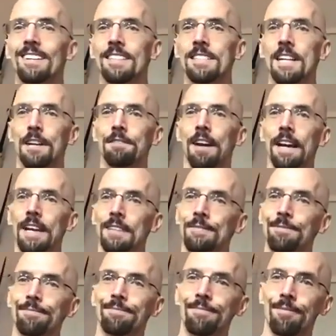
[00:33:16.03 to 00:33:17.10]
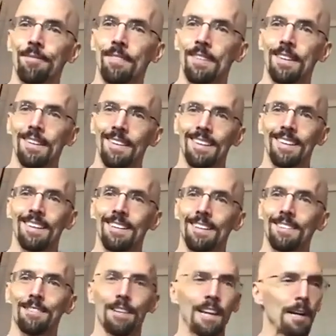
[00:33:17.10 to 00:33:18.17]
Stick fighting.
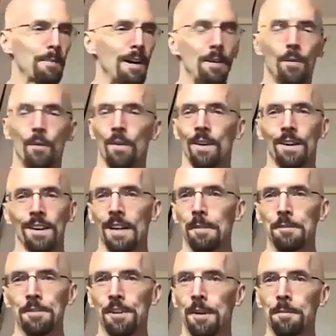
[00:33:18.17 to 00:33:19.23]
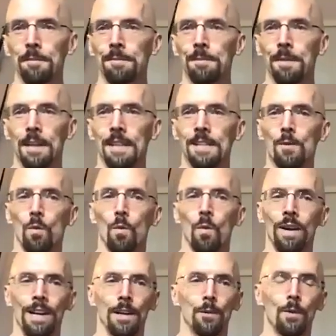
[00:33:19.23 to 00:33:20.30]
Forget about where it comes from, because
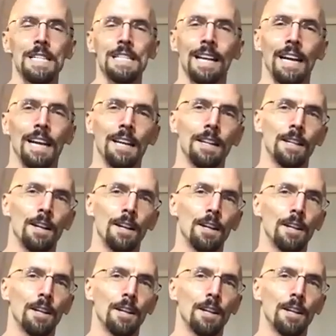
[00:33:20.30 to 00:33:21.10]
when it originated,